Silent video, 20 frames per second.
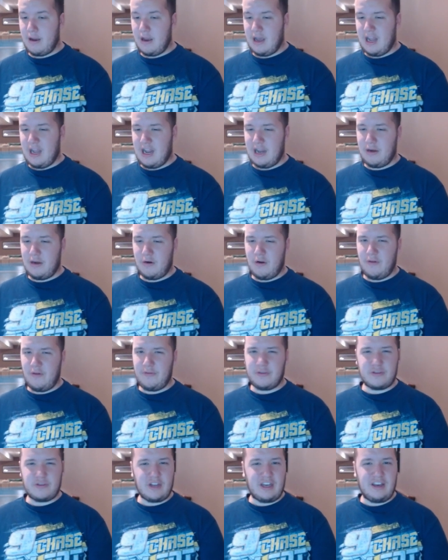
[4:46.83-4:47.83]
I don't know if
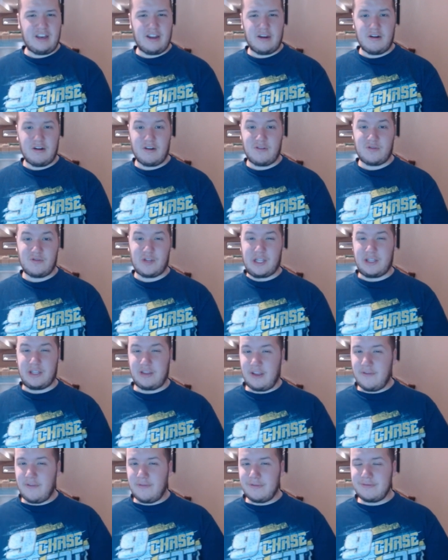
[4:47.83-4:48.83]
there's like I don't know if there's like
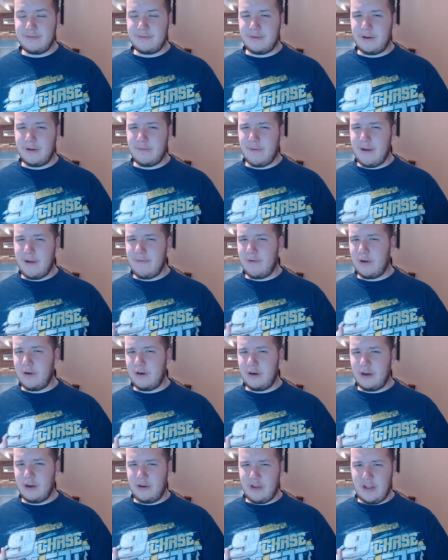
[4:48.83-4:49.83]
a difference between wave
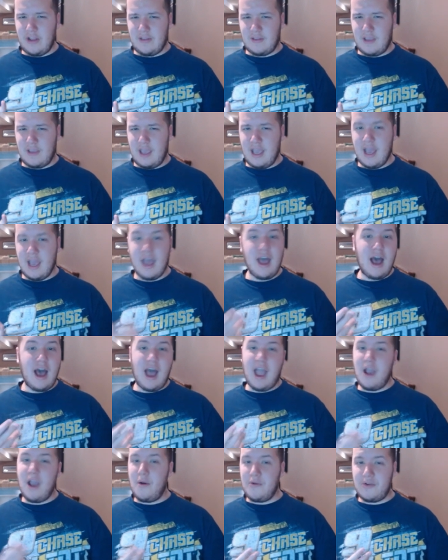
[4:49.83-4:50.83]
runner and a jet ski.
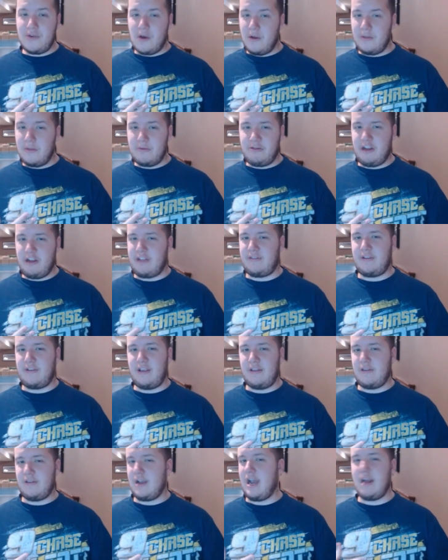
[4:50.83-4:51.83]
I always call them jet
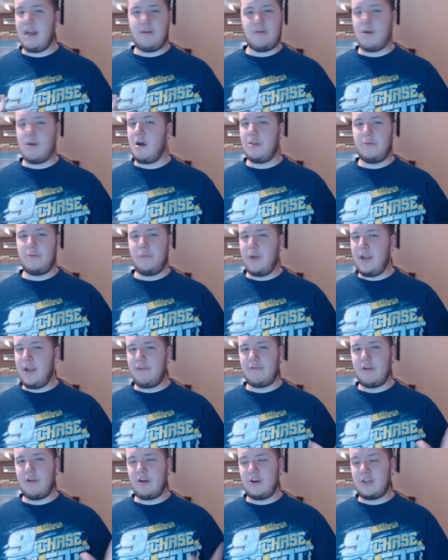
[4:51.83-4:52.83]
skis. I don't call them
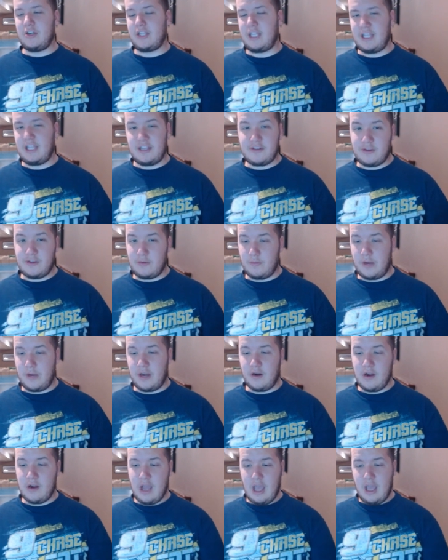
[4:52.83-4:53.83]
wave runners. I think this is
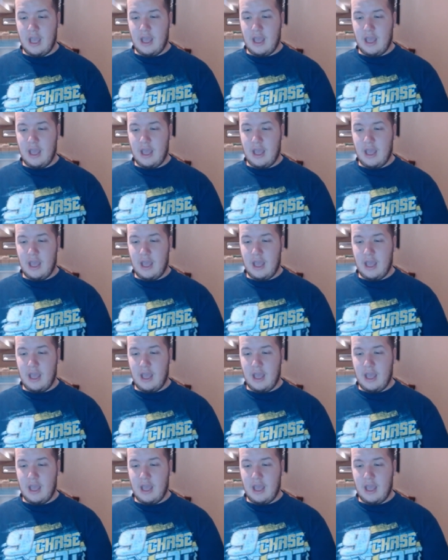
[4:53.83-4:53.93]
weird.